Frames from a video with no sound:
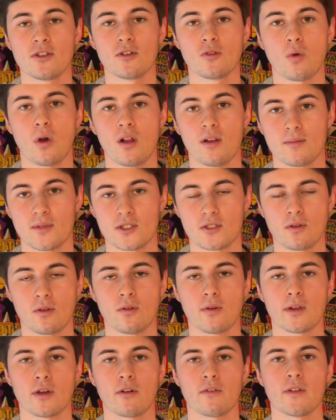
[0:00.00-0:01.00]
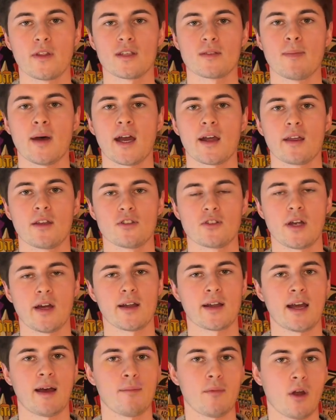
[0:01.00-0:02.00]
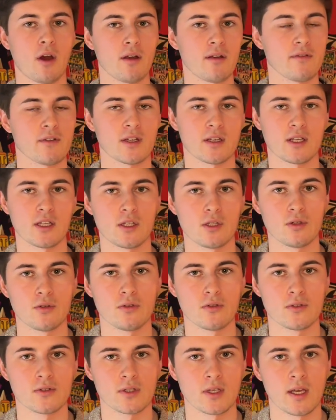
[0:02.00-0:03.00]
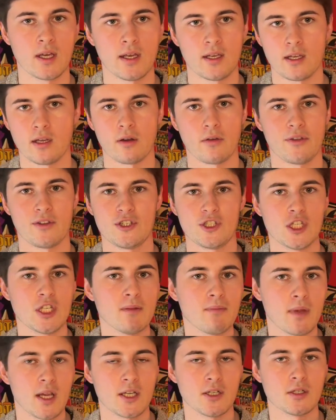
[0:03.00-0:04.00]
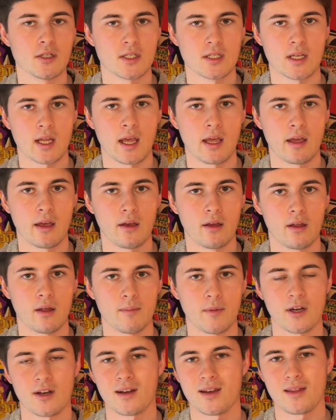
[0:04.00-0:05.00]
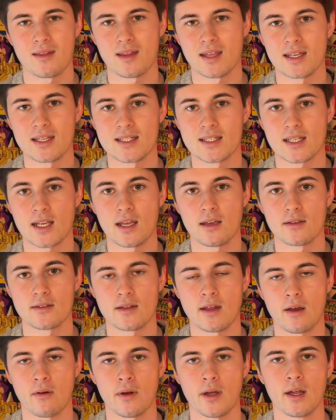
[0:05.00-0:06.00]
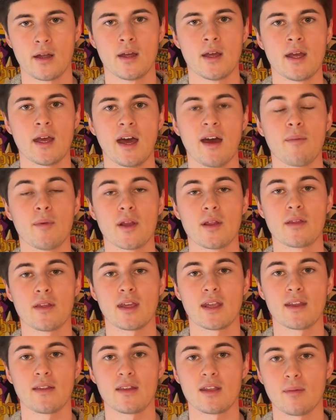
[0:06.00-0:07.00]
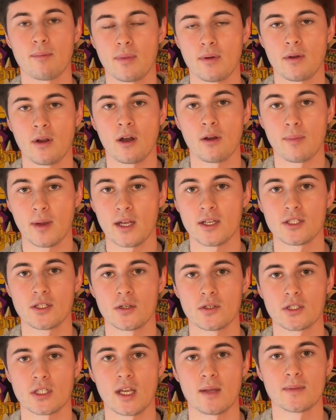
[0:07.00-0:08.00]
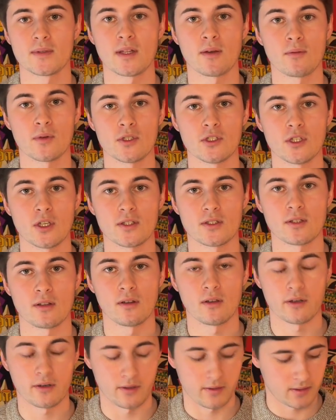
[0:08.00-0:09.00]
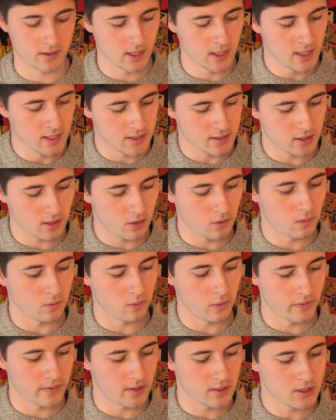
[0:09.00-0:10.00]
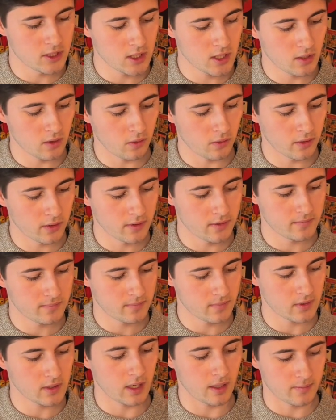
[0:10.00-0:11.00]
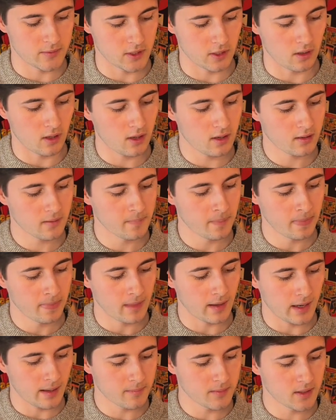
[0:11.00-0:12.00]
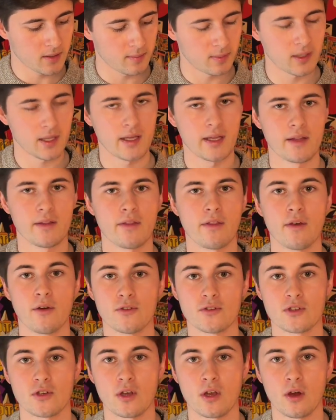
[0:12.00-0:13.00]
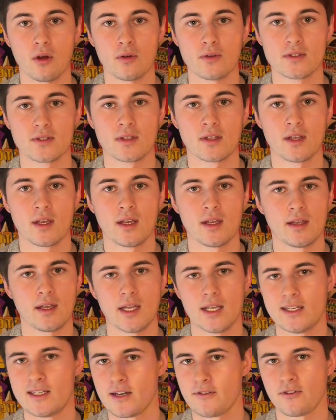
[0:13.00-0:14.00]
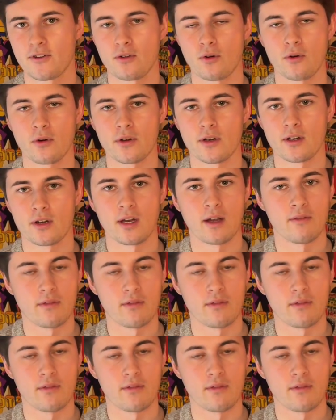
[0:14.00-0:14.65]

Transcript: while I'm soloing over this backing track, I'm not even going to use the G major scale. I'm not going to think in scales that way. I'm going to think in the arpeggio shapes that we just learned. So when the G chord comes along, I'm going to play those notes in different order of